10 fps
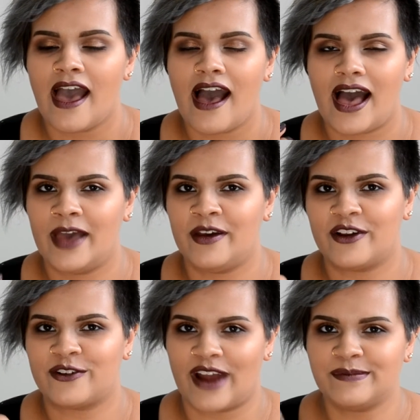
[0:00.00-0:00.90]
I
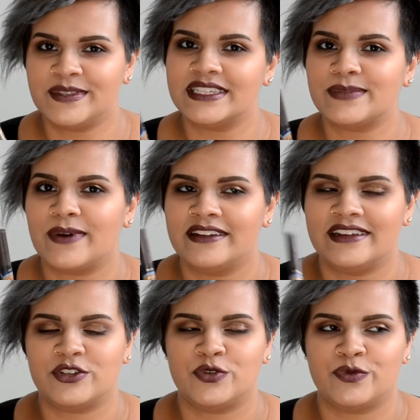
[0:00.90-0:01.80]
grabbed this one
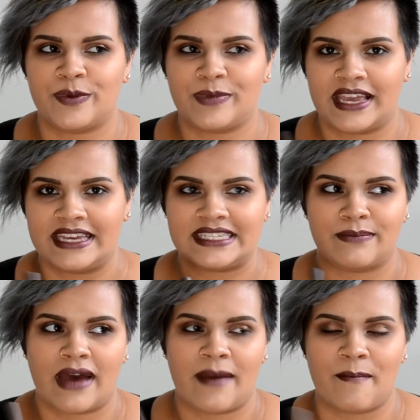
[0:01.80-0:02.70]
to replace
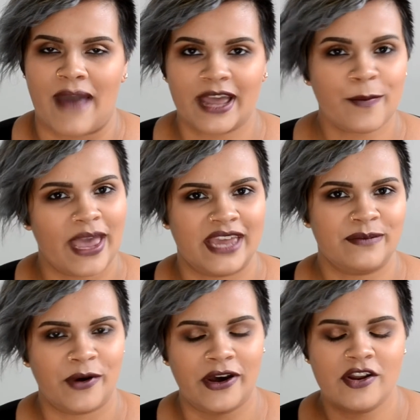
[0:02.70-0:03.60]
my MAC
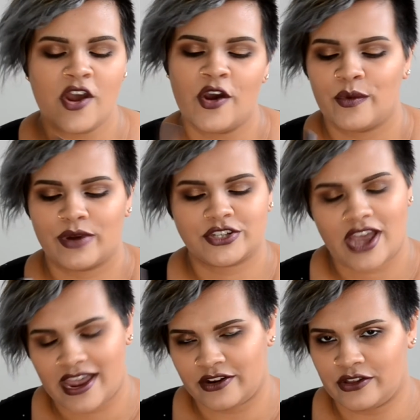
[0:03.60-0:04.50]
paint pot, which
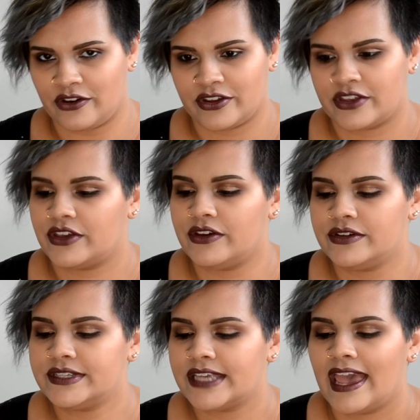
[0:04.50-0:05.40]
I no longer
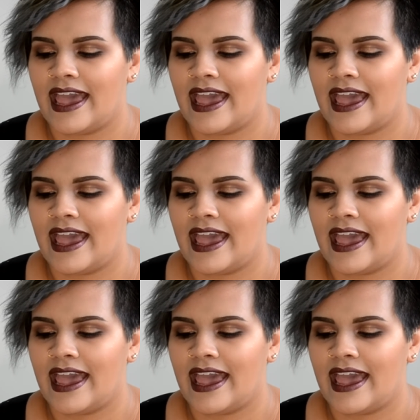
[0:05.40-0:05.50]
use,